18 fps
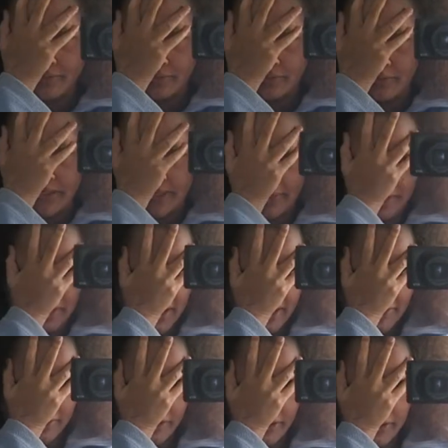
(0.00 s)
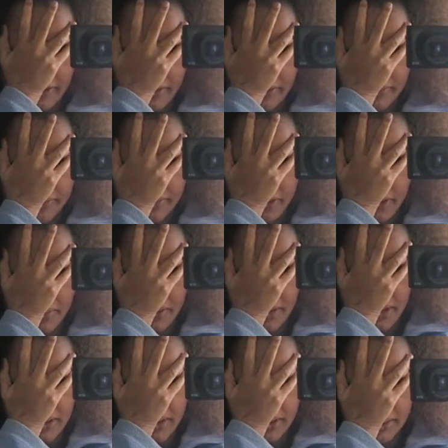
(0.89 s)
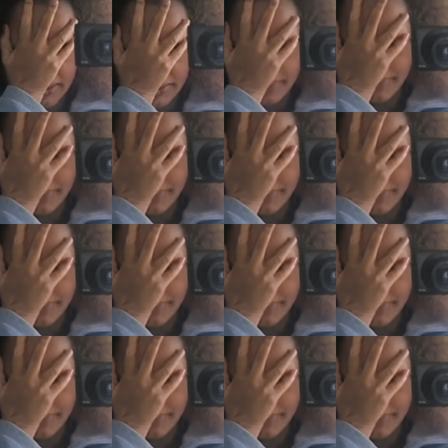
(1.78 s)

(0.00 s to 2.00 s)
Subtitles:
from me and my afro. Oh my god.